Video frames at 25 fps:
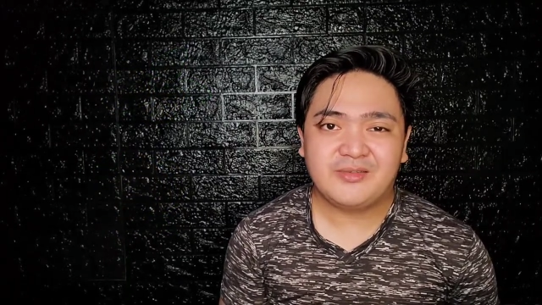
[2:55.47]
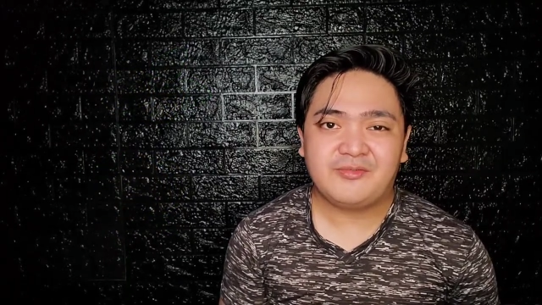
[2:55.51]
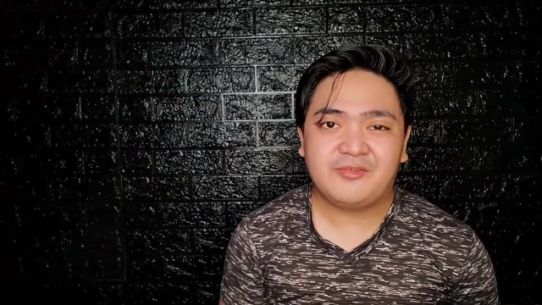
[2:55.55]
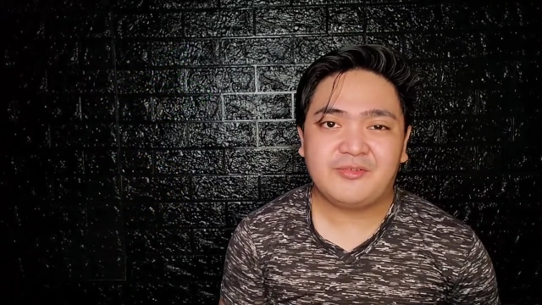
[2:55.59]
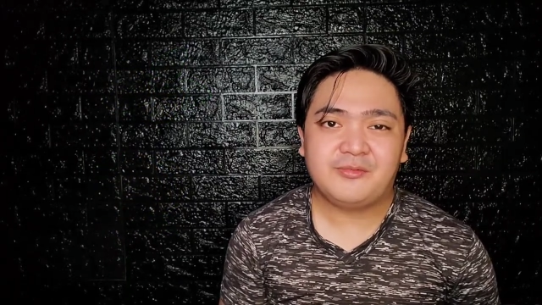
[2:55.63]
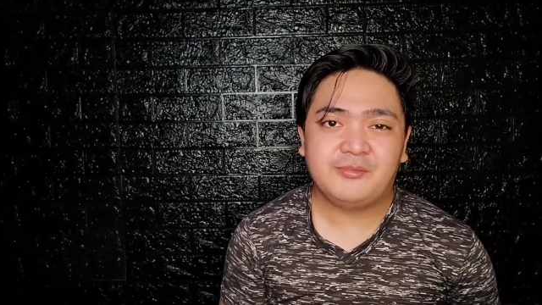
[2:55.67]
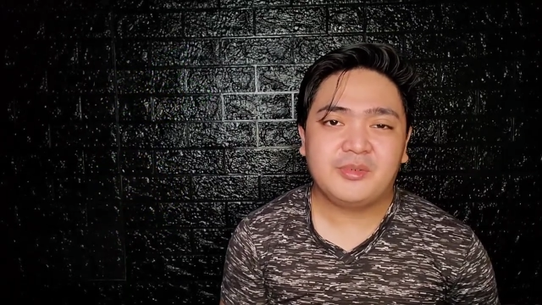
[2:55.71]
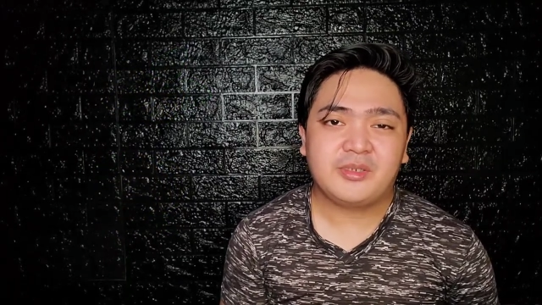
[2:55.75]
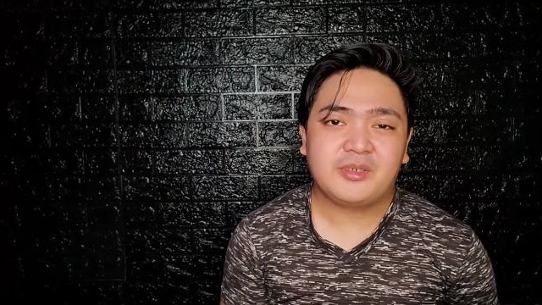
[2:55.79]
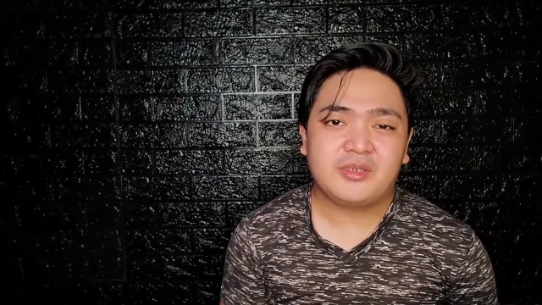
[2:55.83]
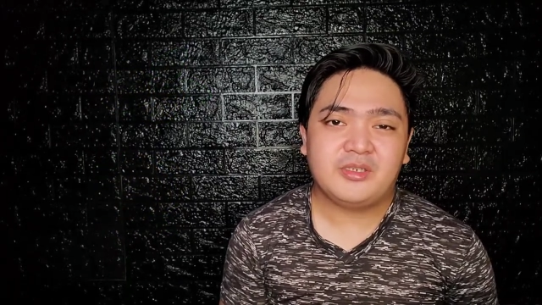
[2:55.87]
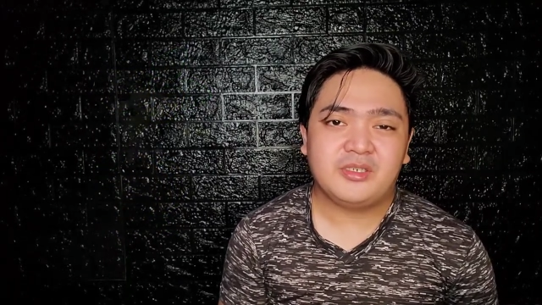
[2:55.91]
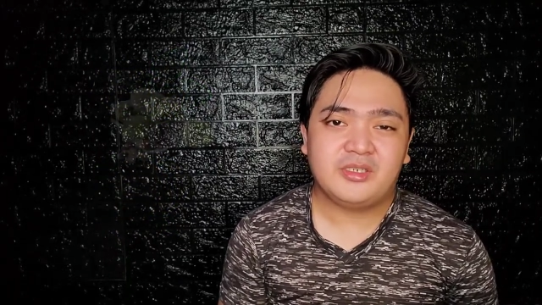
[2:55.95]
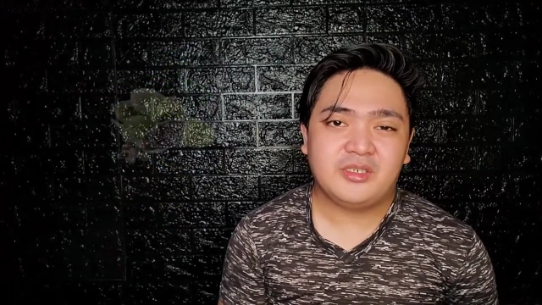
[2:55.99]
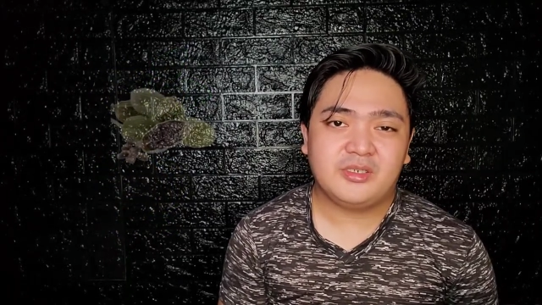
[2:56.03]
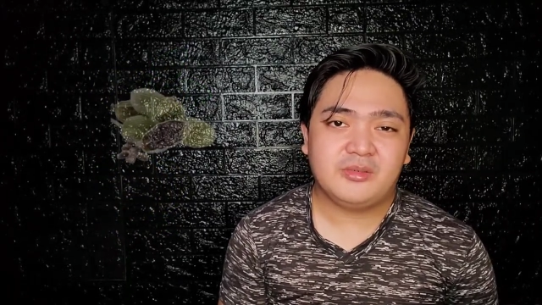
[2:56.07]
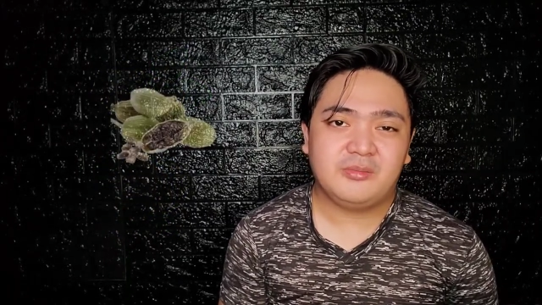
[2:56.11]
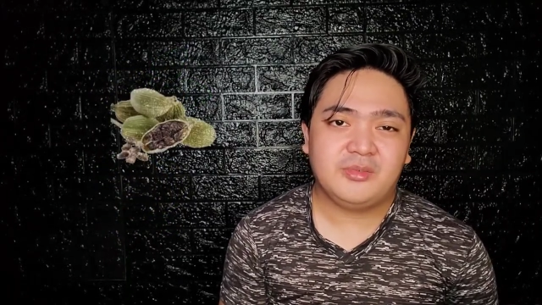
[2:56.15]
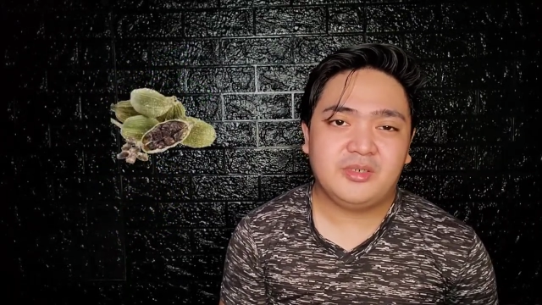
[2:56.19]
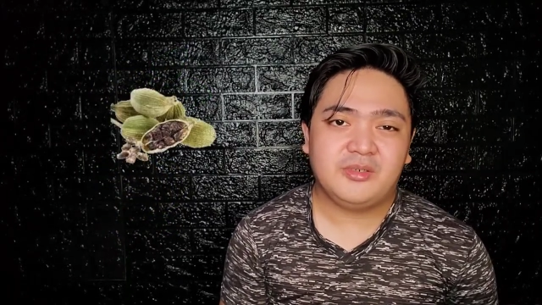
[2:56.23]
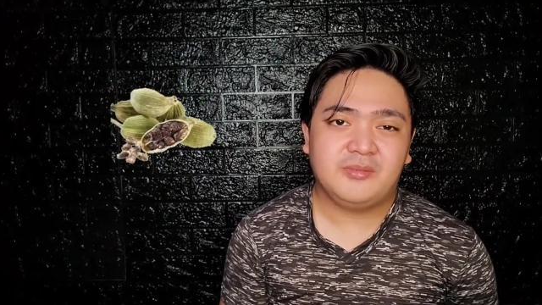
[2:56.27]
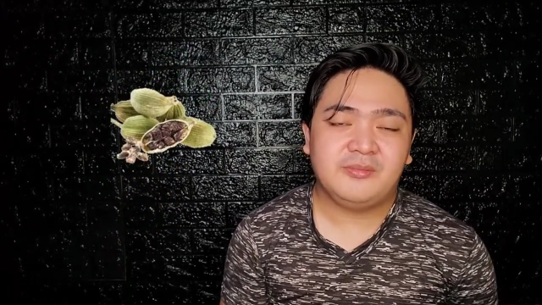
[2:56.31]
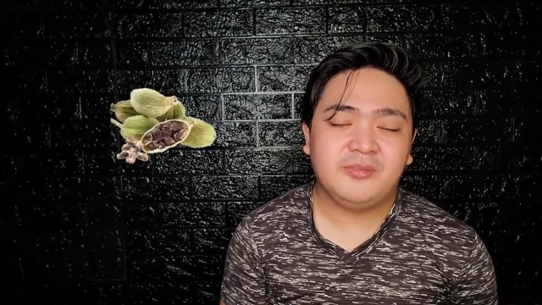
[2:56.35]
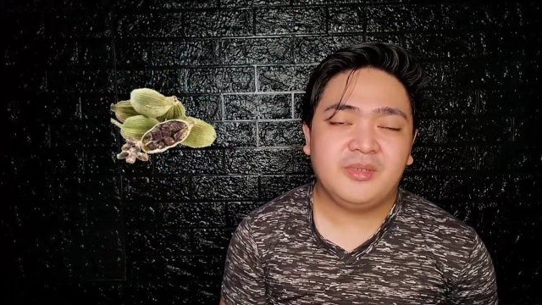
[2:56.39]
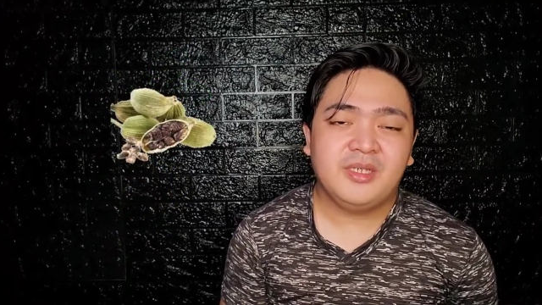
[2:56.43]
from the
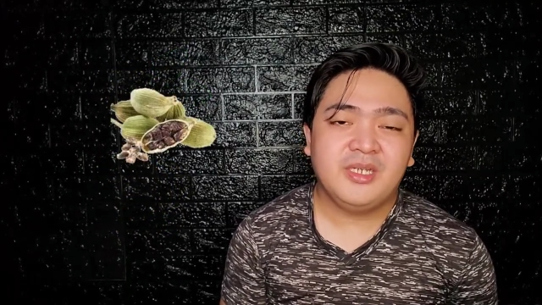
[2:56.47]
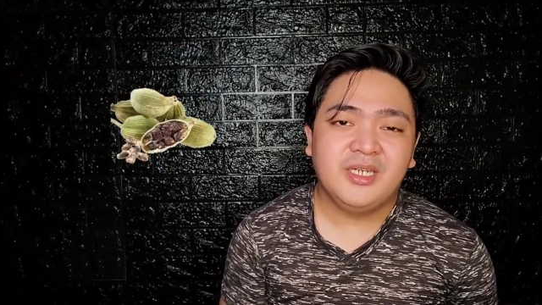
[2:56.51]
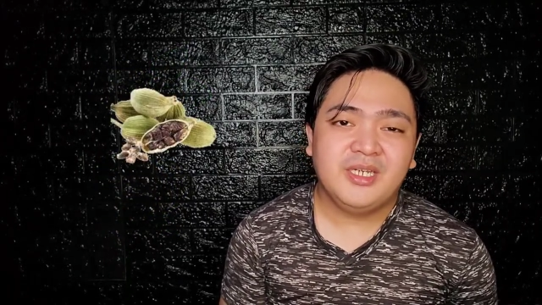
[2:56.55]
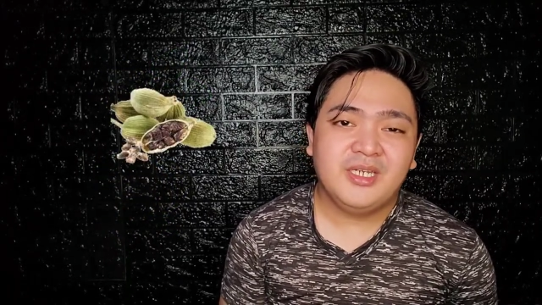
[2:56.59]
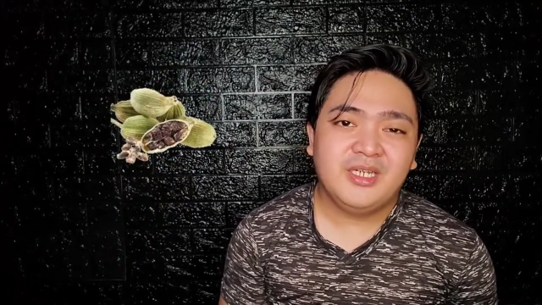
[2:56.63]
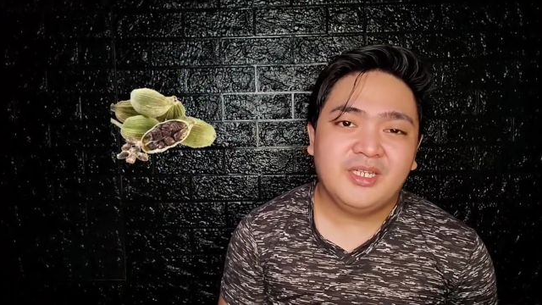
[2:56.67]
cardamom.